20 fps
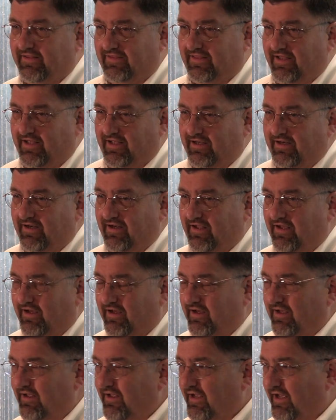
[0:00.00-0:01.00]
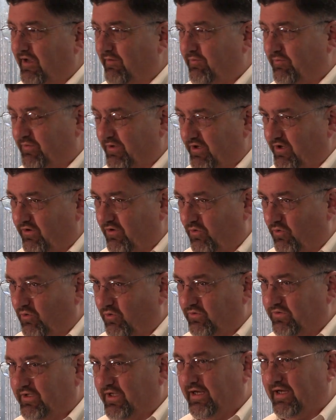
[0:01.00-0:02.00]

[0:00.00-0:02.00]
Then I put on hold,